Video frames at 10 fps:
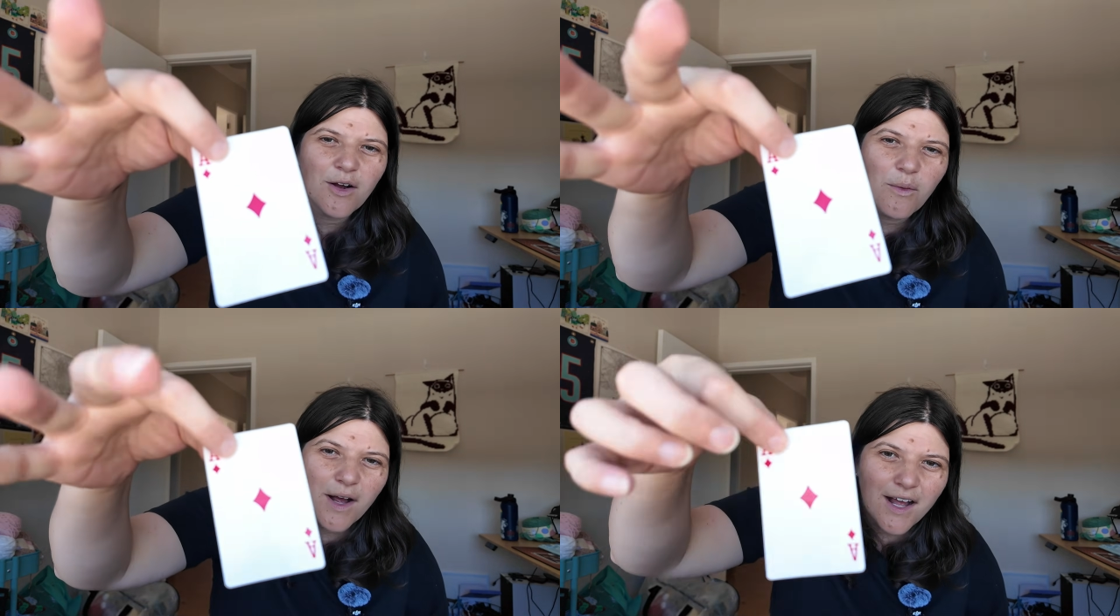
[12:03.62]

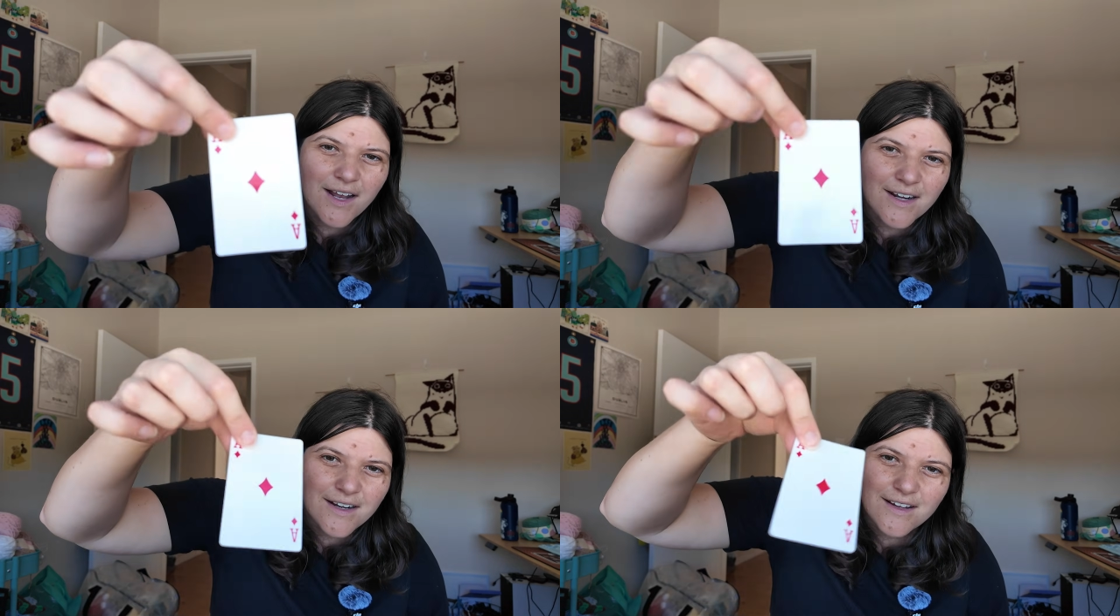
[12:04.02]

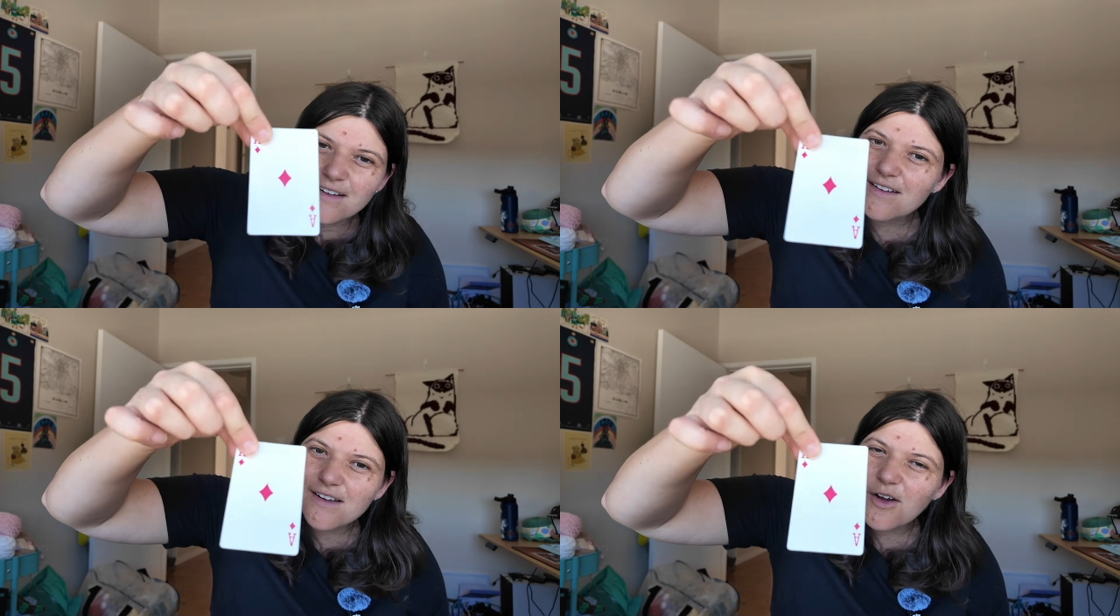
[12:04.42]
One
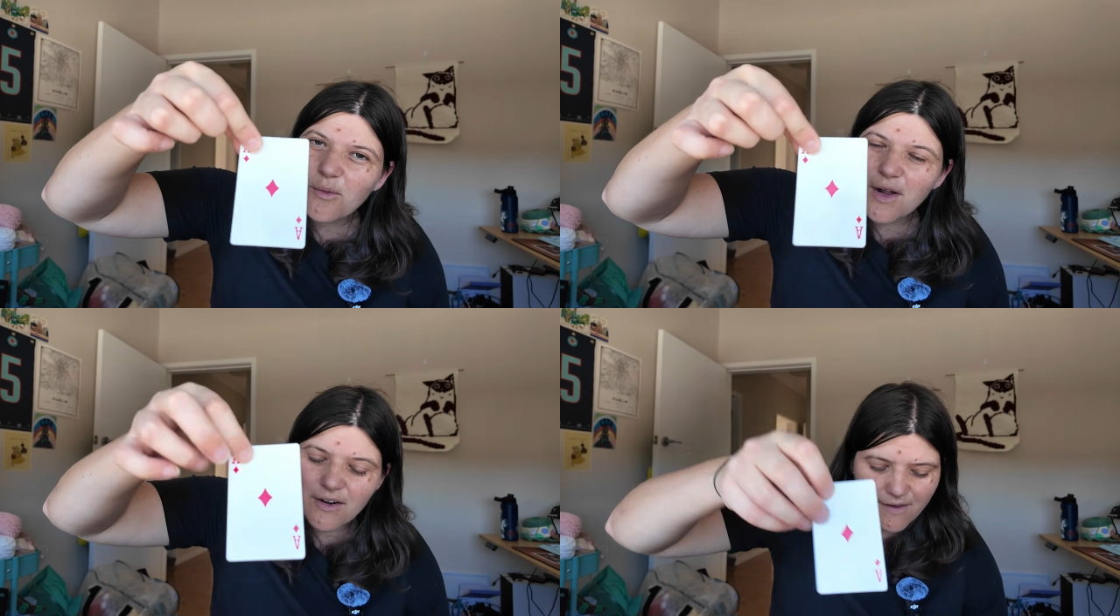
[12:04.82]

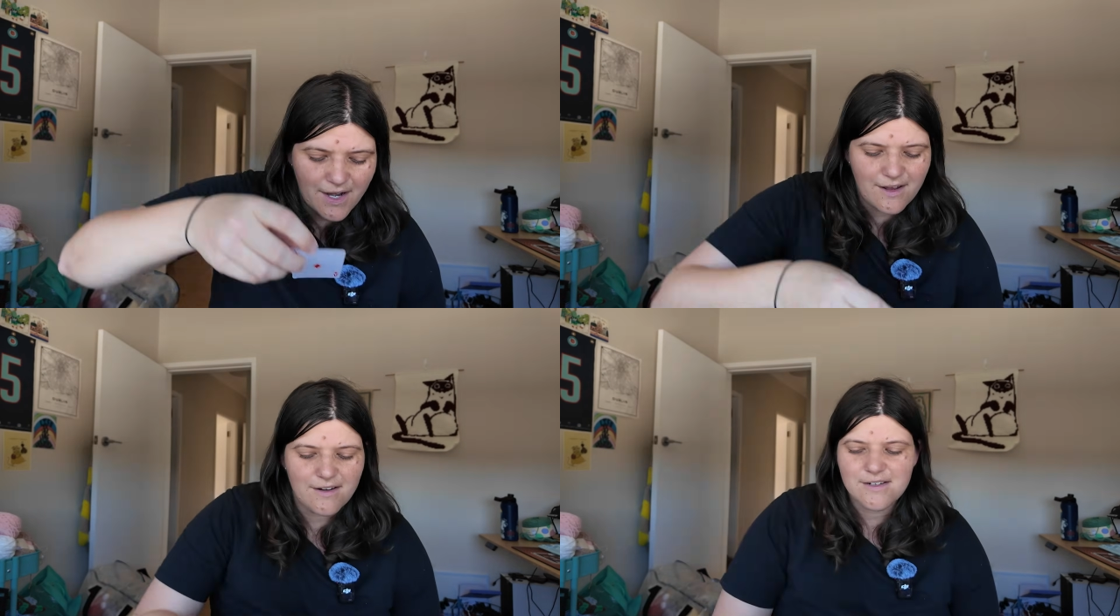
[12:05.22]

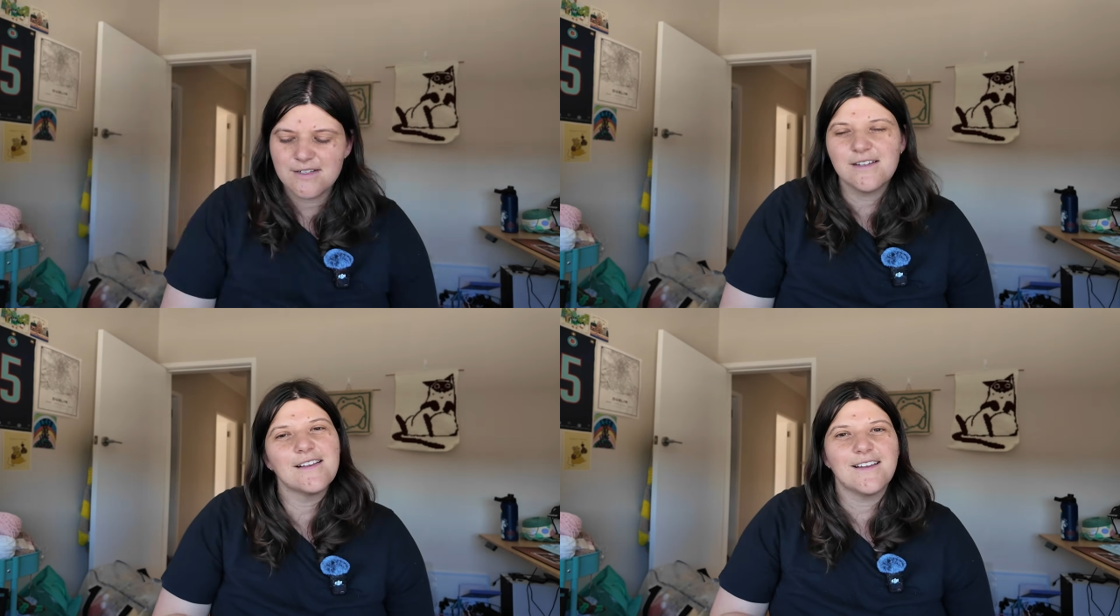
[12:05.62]

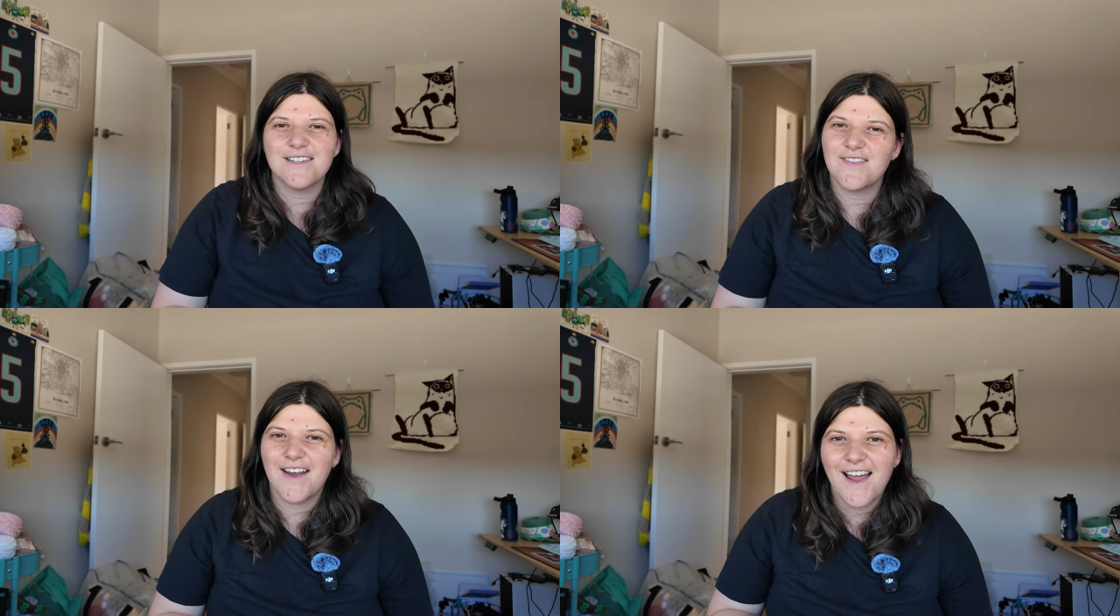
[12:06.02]
round.
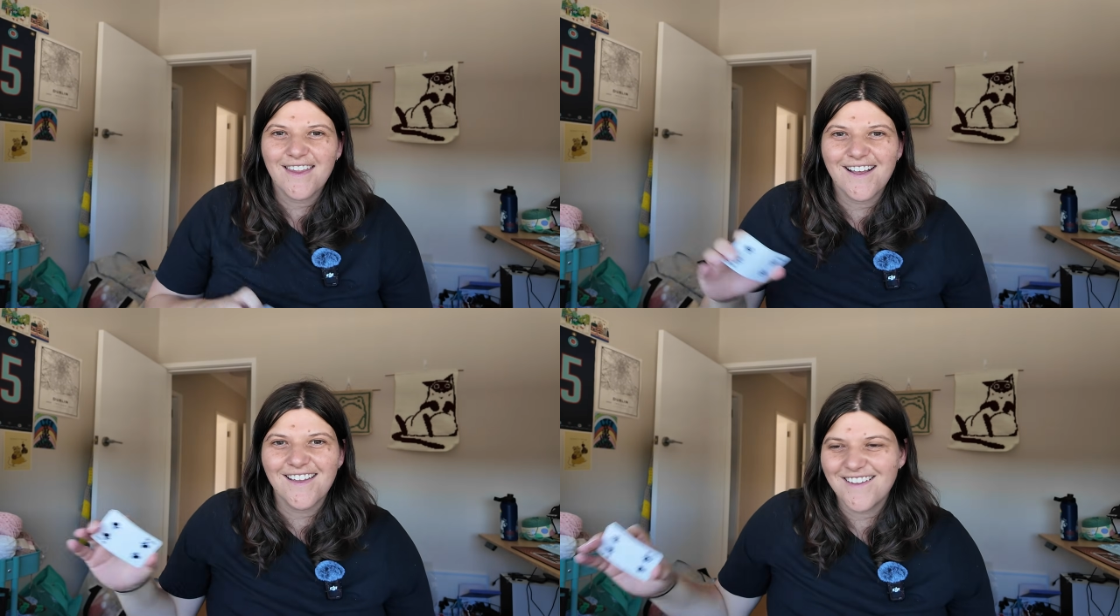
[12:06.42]
Let's find out
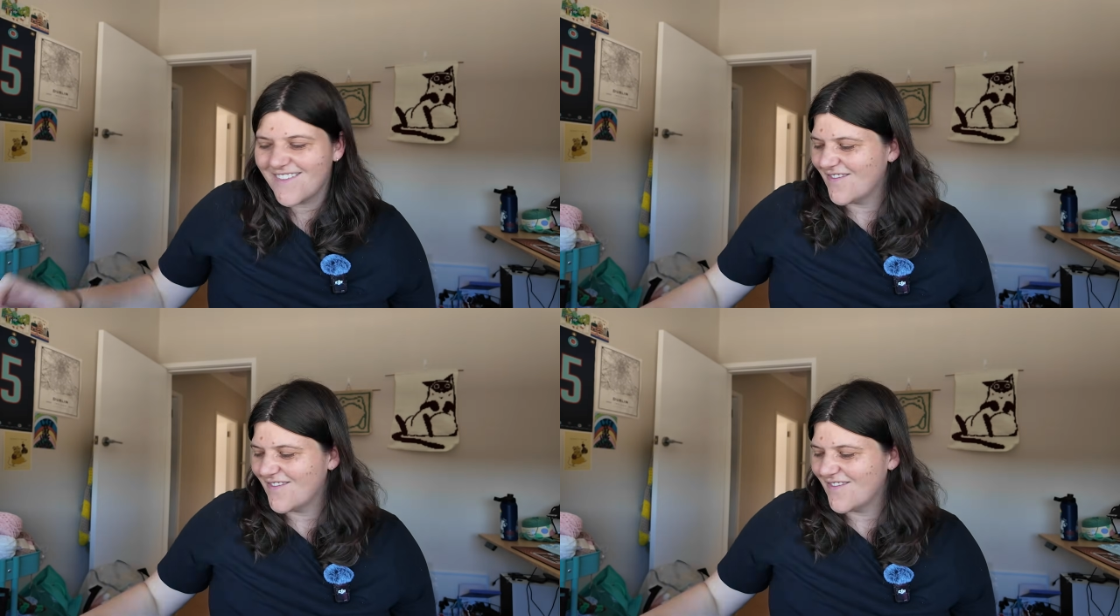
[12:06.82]
the color.